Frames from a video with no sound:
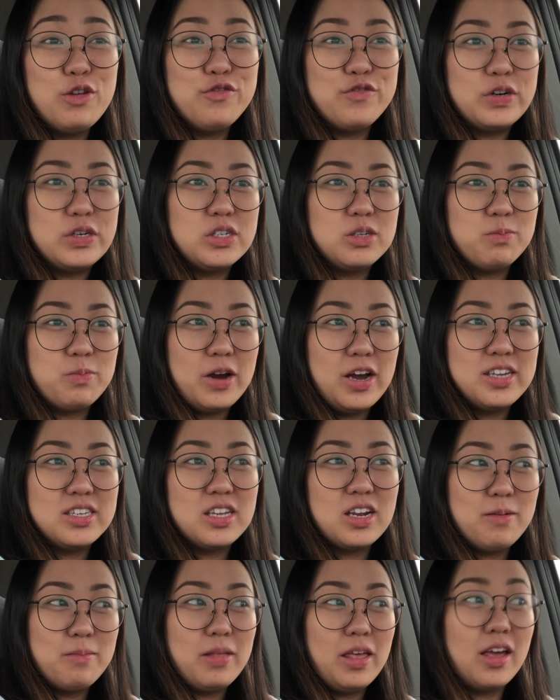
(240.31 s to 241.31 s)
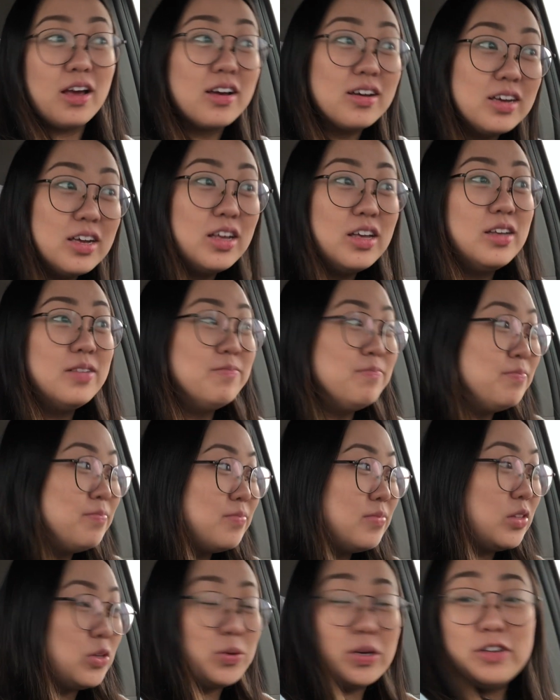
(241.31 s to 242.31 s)
first surprise that I'm like
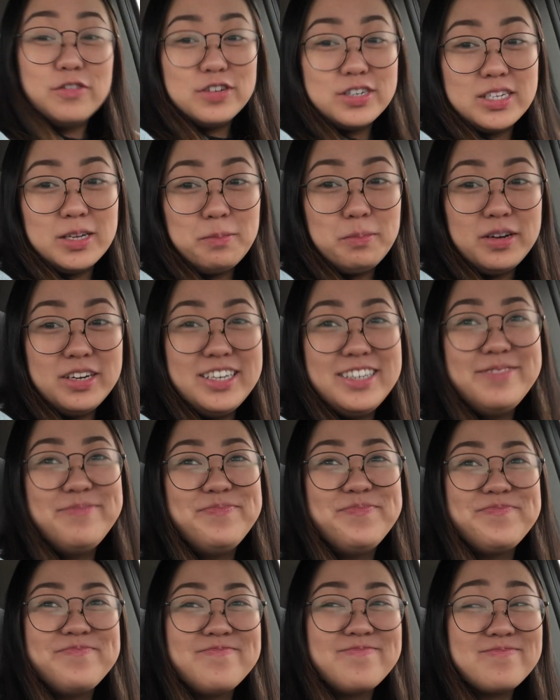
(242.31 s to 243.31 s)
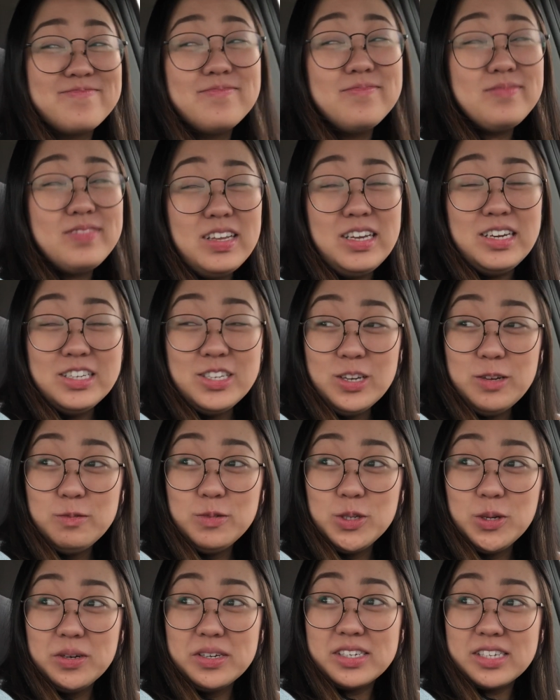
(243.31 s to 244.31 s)
doing for somebody. So I'm
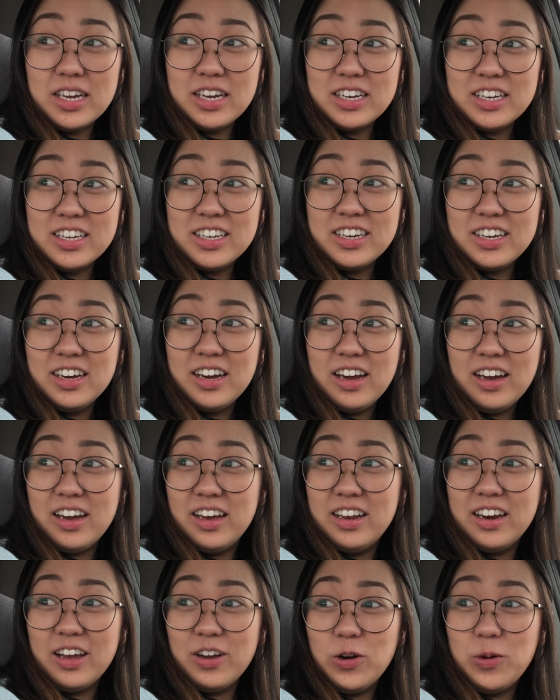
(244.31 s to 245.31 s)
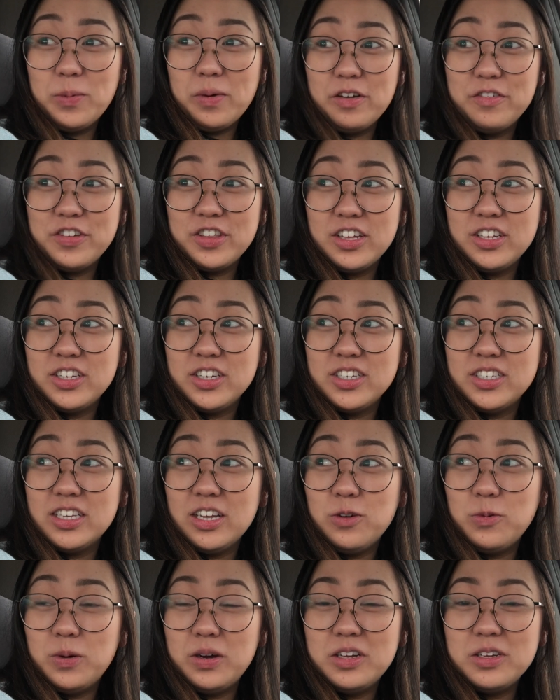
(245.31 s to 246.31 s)
so excited and I hope everything turns
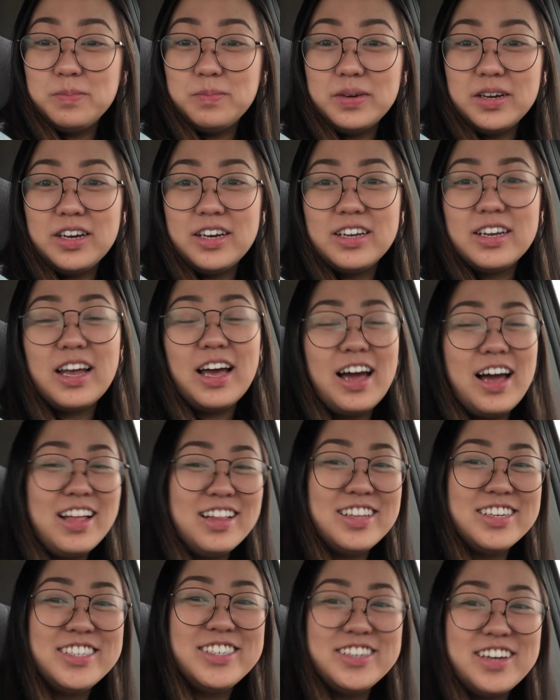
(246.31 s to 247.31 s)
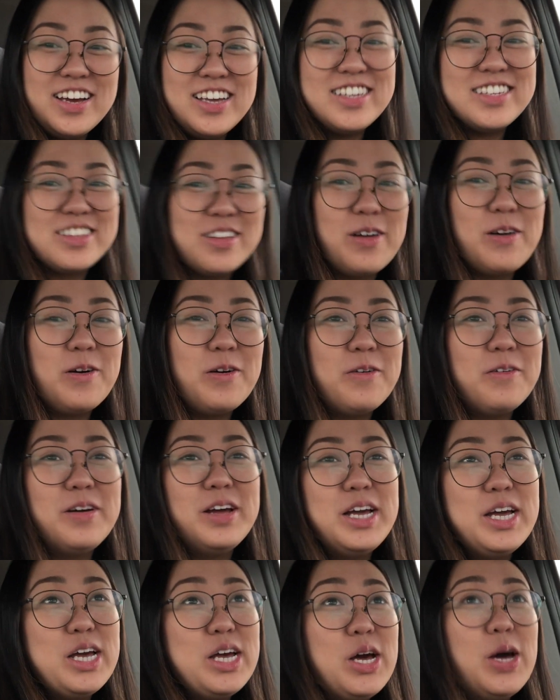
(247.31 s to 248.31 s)
out well, but I'll let you guys know
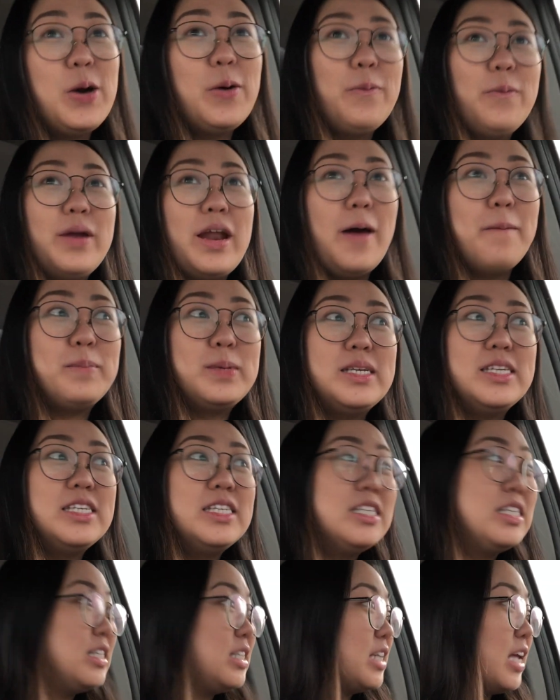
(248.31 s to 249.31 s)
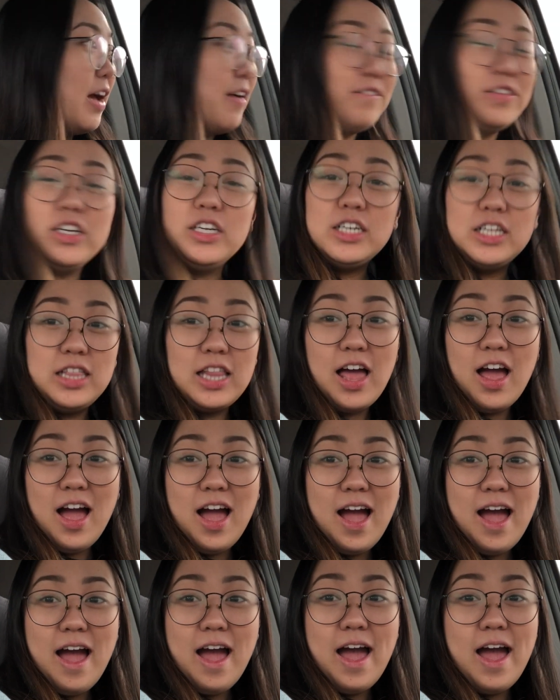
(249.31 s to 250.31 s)
what happens after
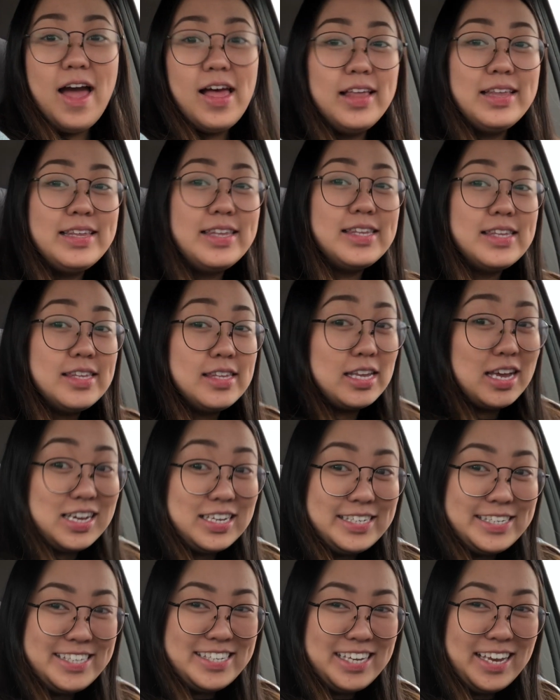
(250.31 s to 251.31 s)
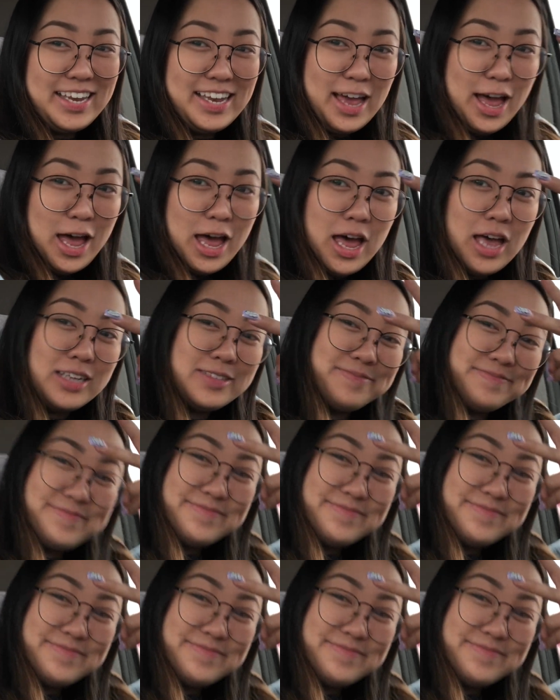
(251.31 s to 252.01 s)
class. See ya.